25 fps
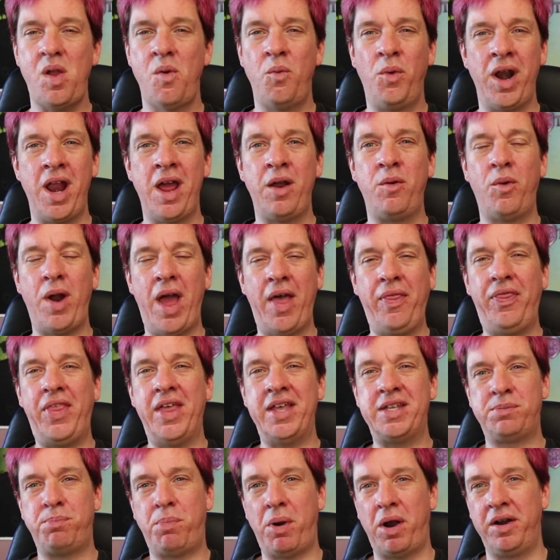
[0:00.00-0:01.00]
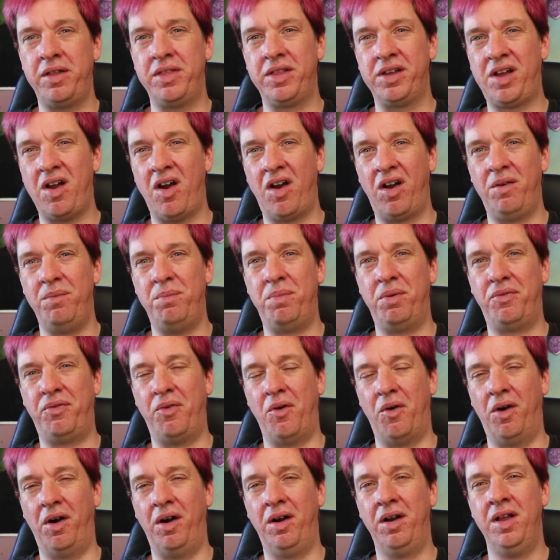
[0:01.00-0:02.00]
when I read this part of the card
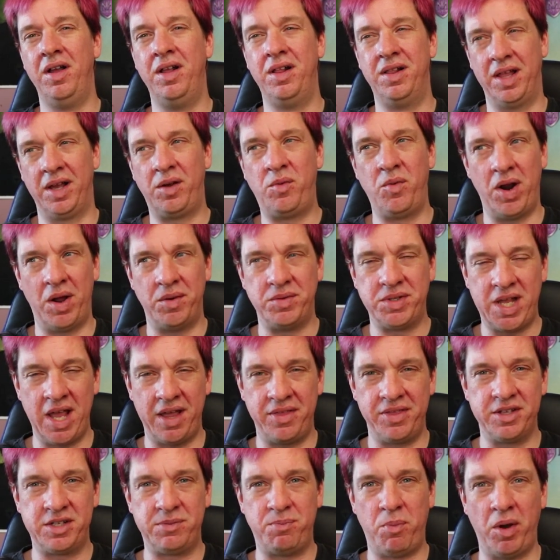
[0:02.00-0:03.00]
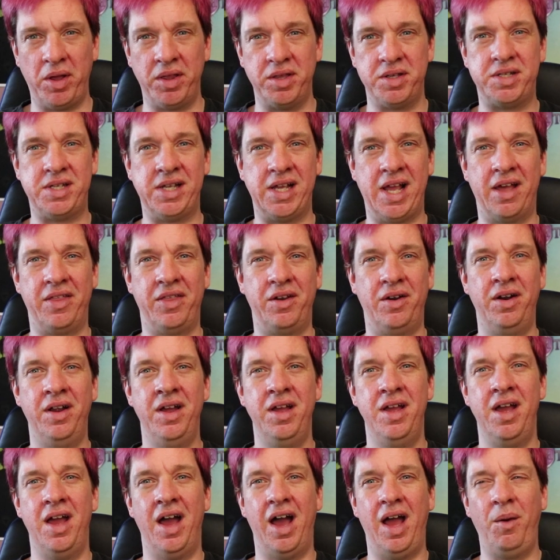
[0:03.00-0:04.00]
before, like when I was getting the spoilers together,
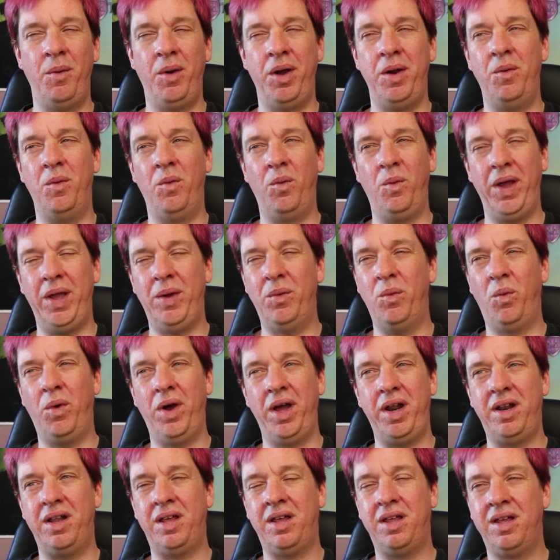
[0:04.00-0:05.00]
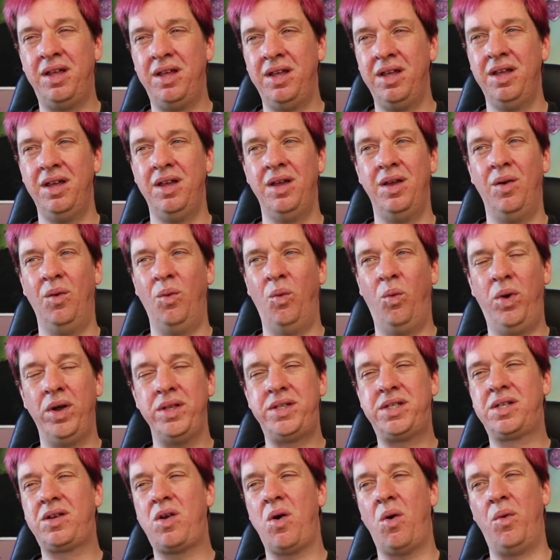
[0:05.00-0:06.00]
I went, wait, what?
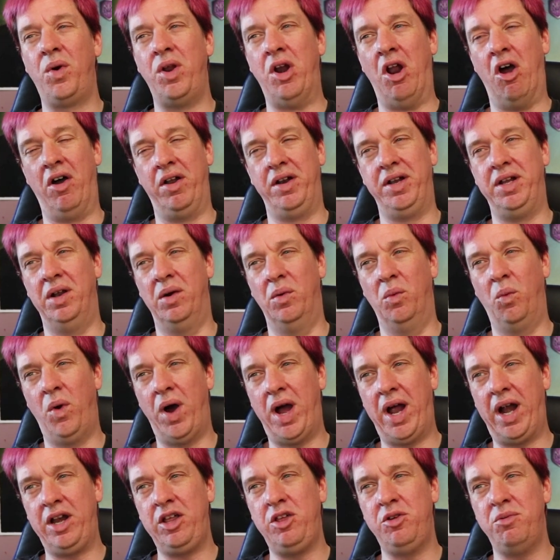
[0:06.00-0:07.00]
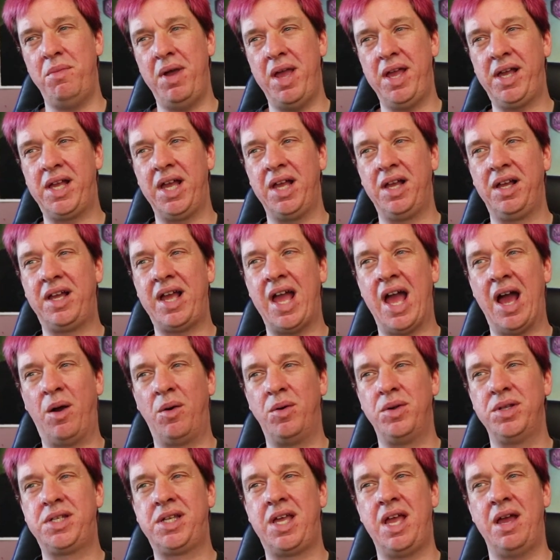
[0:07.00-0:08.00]
What's going on here? Why are you making
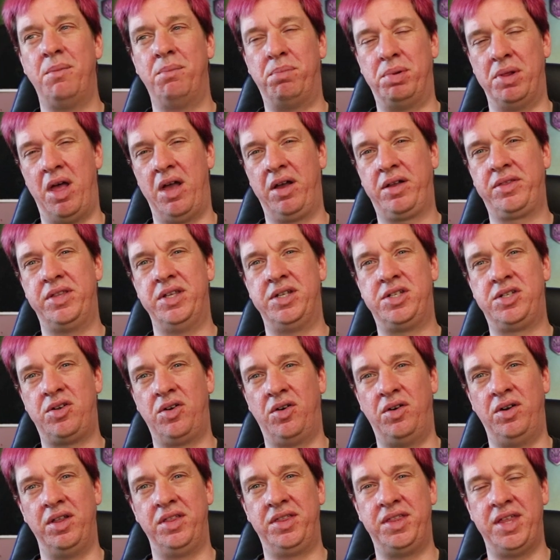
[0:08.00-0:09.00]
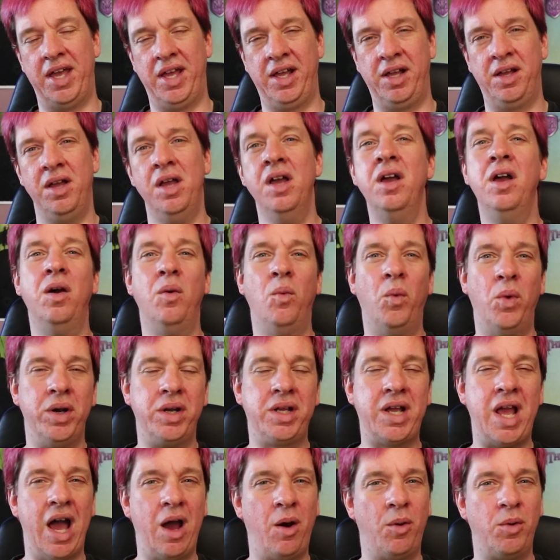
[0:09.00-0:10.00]
cowards can't block this turn a thing
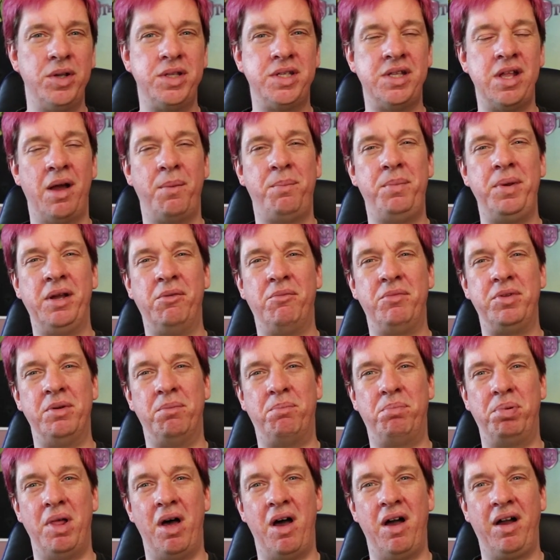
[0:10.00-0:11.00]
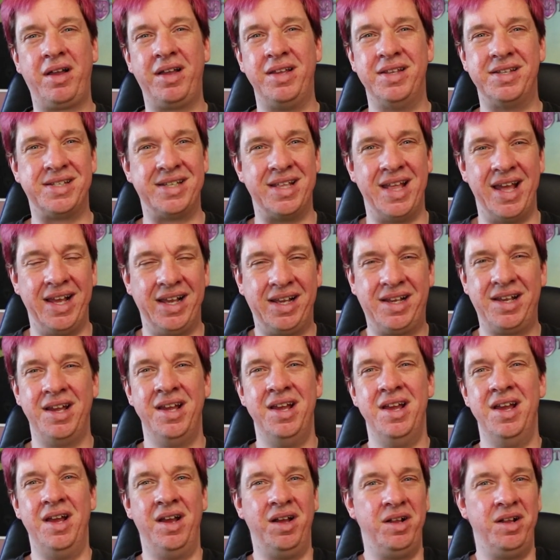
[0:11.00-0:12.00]
when cowards not being able to block is like